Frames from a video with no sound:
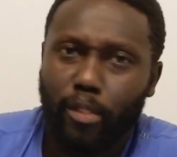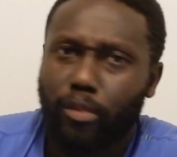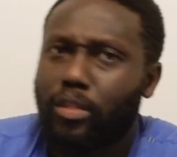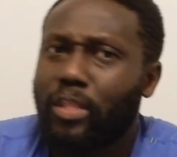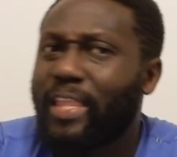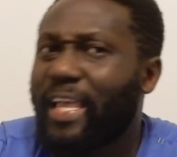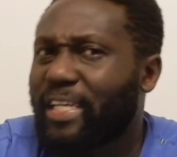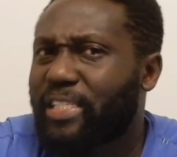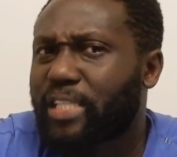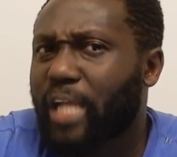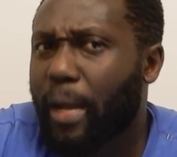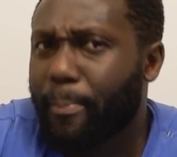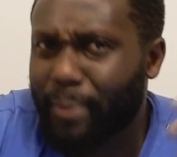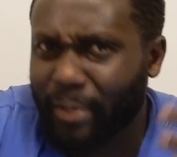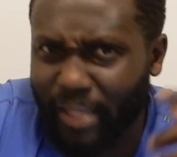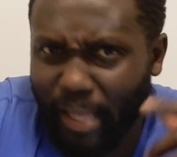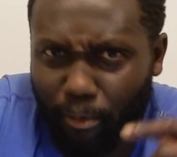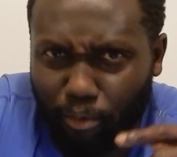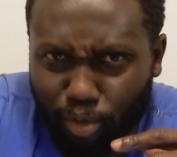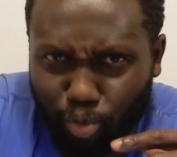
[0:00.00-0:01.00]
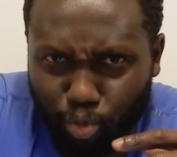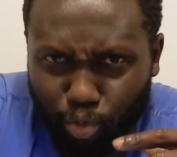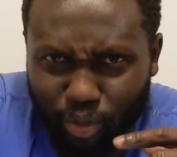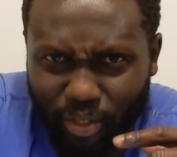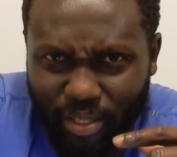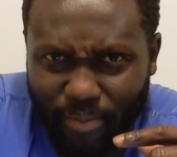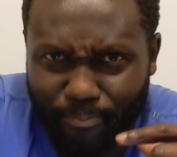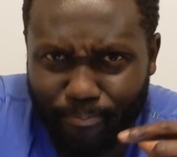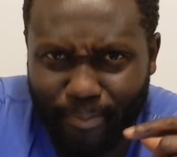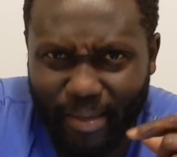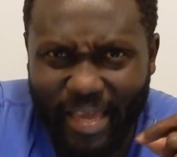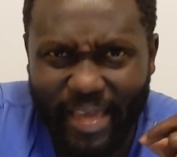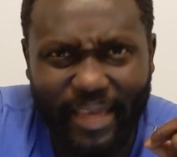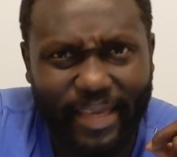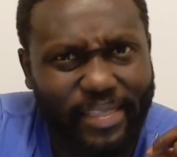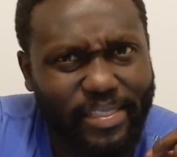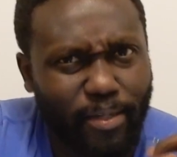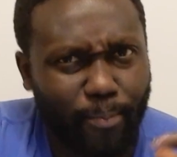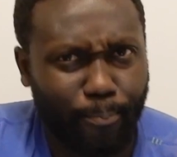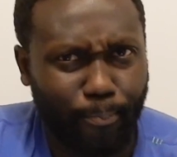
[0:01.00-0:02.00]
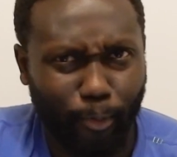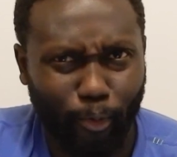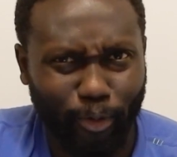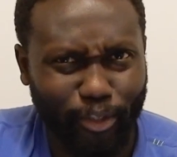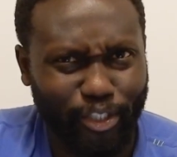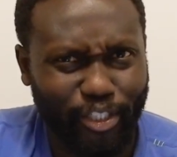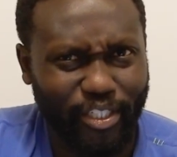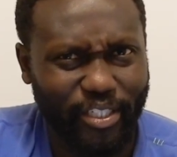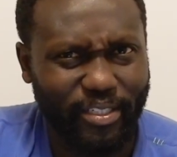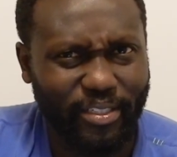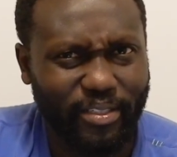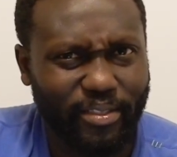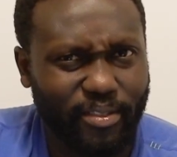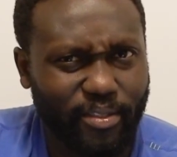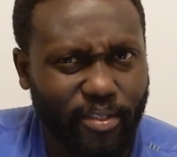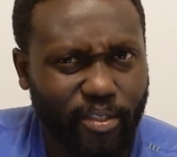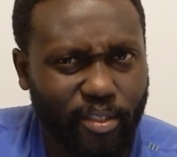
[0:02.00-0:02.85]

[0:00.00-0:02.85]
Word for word: The next topic that was really big is abortion.